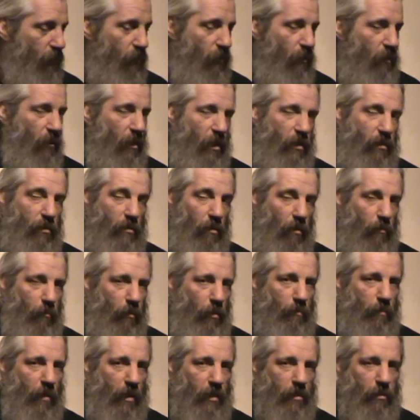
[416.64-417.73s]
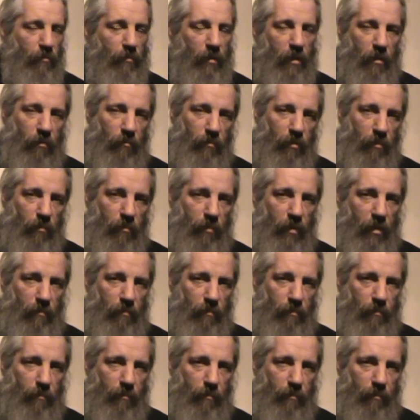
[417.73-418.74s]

Next year I might back sweeten it with a bit of